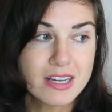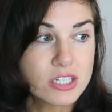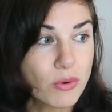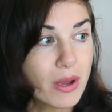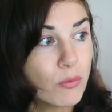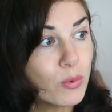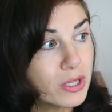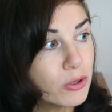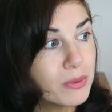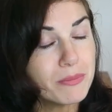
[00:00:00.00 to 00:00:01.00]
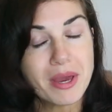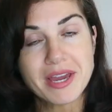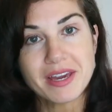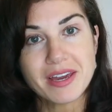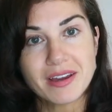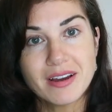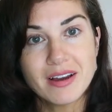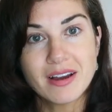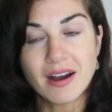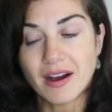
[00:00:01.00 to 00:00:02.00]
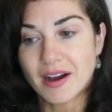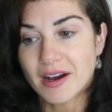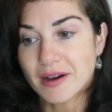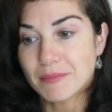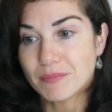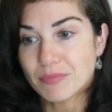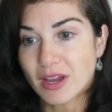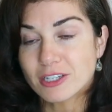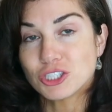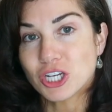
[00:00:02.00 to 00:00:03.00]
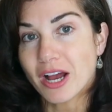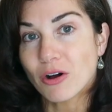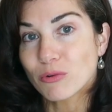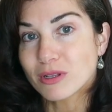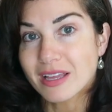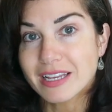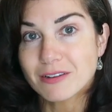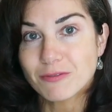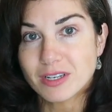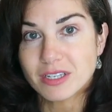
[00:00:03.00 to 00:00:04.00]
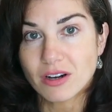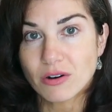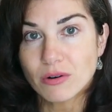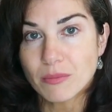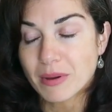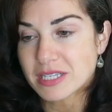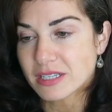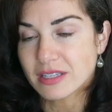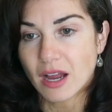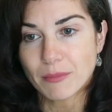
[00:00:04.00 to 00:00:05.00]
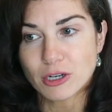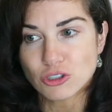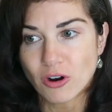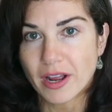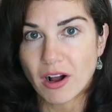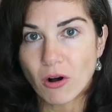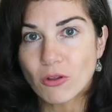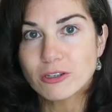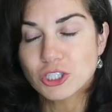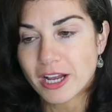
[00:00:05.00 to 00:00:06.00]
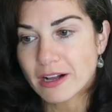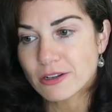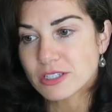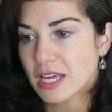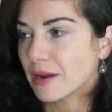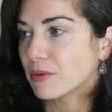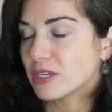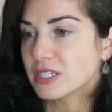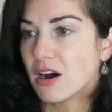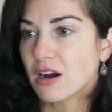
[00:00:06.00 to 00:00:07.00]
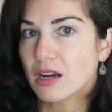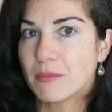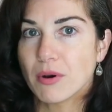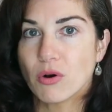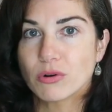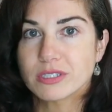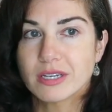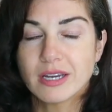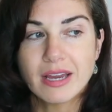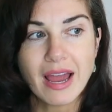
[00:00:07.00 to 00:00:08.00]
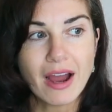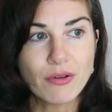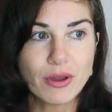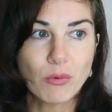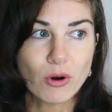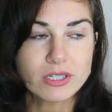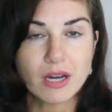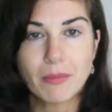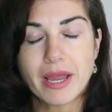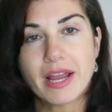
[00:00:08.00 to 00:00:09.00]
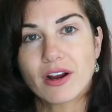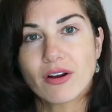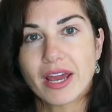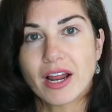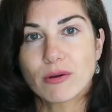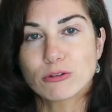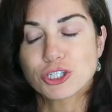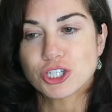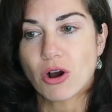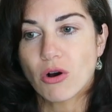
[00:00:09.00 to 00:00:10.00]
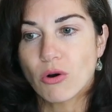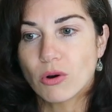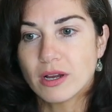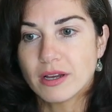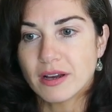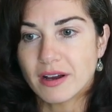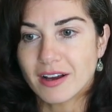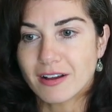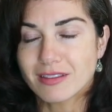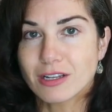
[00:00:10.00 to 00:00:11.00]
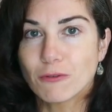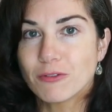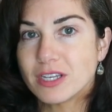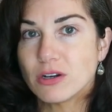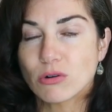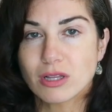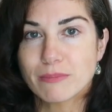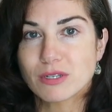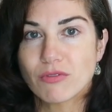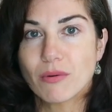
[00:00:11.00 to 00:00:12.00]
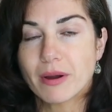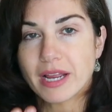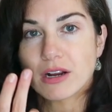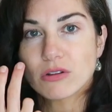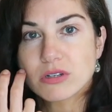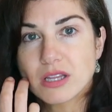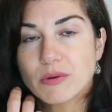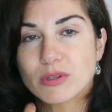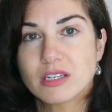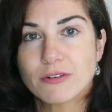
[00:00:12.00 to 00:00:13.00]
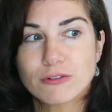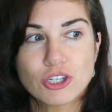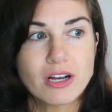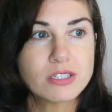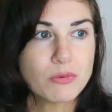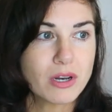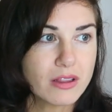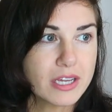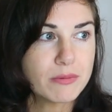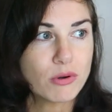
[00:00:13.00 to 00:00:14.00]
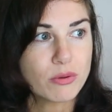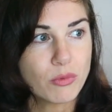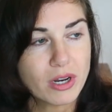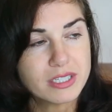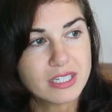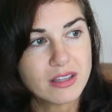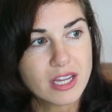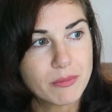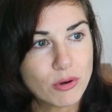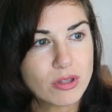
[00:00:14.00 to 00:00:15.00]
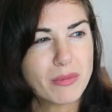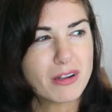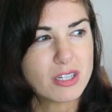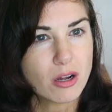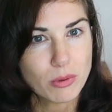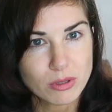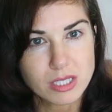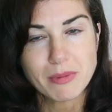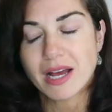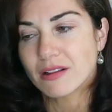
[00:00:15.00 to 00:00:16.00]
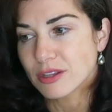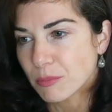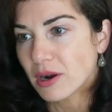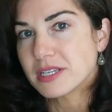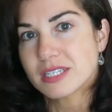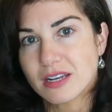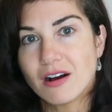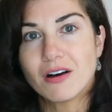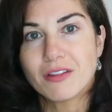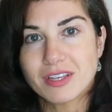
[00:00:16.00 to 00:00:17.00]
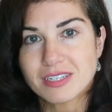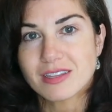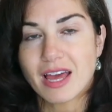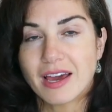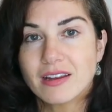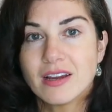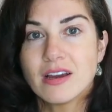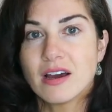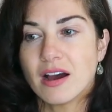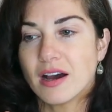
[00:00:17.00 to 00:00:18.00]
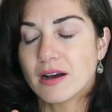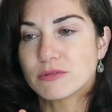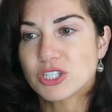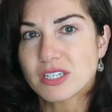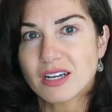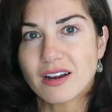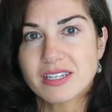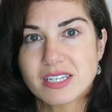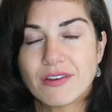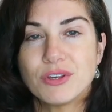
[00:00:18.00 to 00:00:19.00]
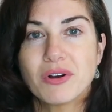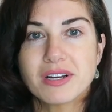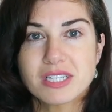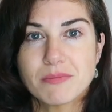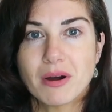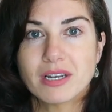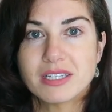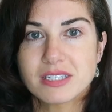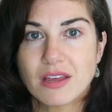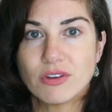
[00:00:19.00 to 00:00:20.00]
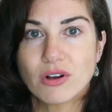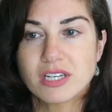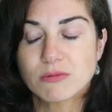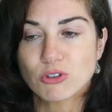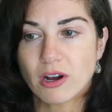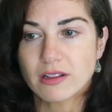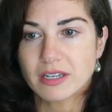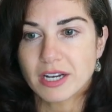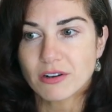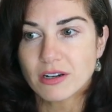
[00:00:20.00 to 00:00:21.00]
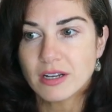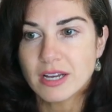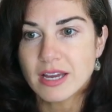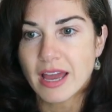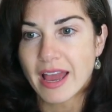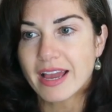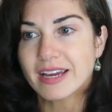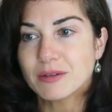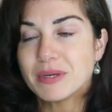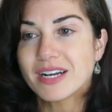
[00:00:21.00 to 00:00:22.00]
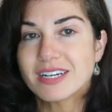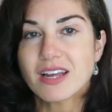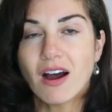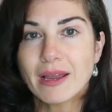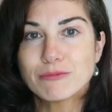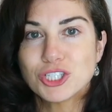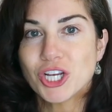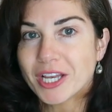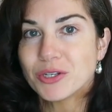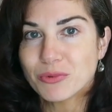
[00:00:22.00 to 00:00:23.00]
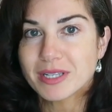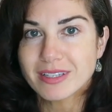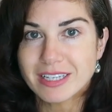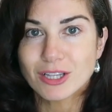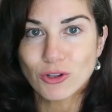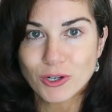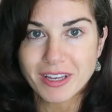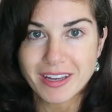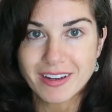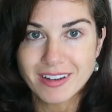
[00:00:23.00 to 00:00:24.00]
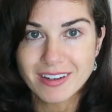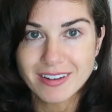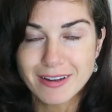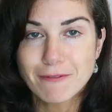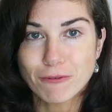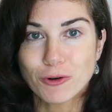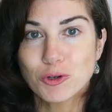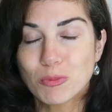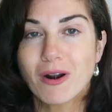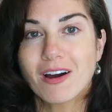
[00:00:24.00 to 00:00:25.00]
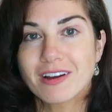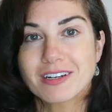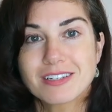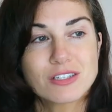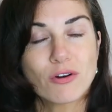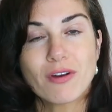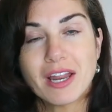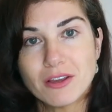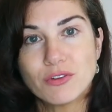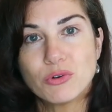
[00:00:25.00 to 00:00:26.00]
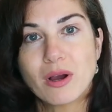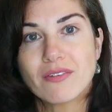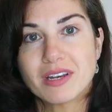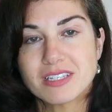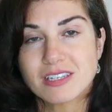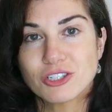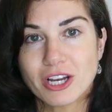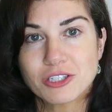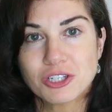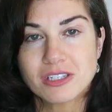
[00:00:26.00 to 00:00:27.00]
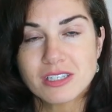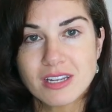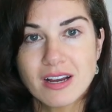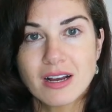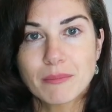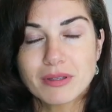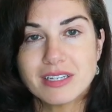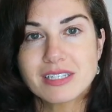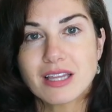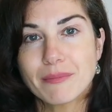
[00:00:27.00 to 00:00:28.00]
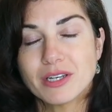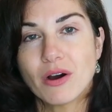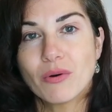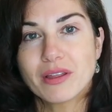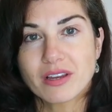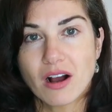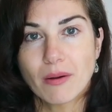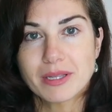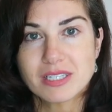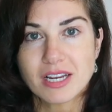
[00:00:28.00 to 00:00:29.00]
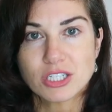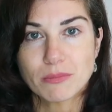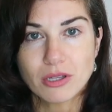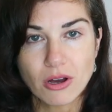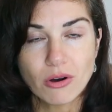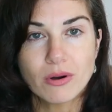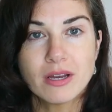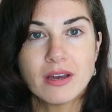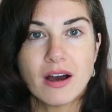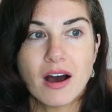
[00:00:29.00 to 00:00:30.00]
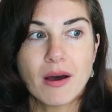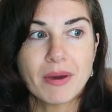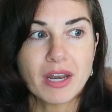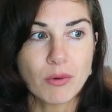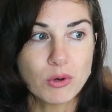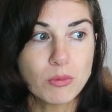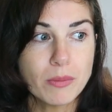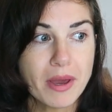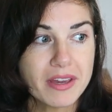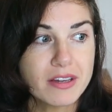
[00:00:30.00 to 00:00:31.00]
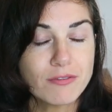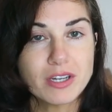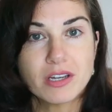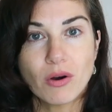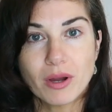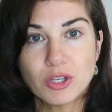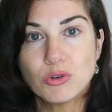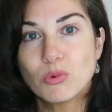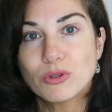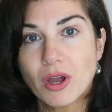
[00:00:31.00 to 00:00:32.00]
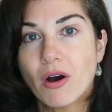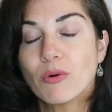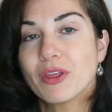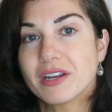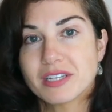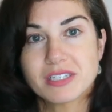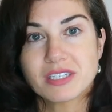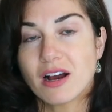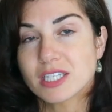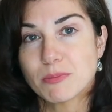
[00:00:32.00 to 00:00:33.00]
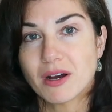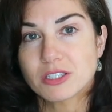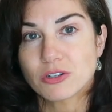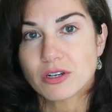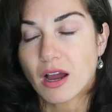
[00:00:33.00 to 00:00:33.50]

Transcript: So I will be making um, a gel related video. Basically, I'm gonna try all the gels and I'm gonna talk about how they worked on my hair and I will show uh, little video clips of what my hair looked like with the different gels and what I liked about them, what I didn't like about them, and I'll talk about the smell and the price and all this and that, um, just to kind of save you guys some money and save you guys some trial and error. And because I am genuinely looking for a new product. So if any of you have any suggestions, please let me know in the comment section below um, and I will be making a video and you will know that it is not sponsored.